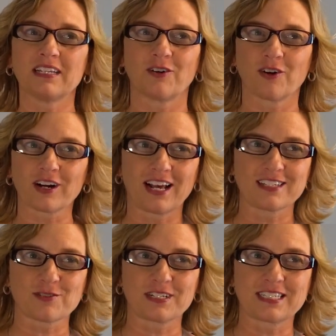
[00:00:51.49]
in the
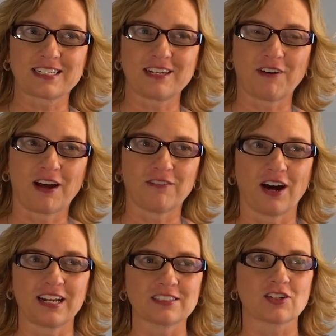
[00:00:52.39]
Organize 365
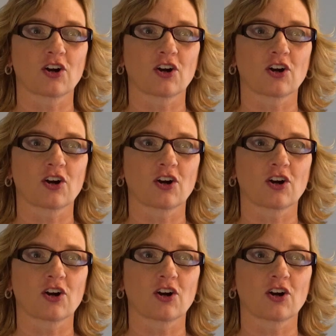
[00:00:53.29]
audience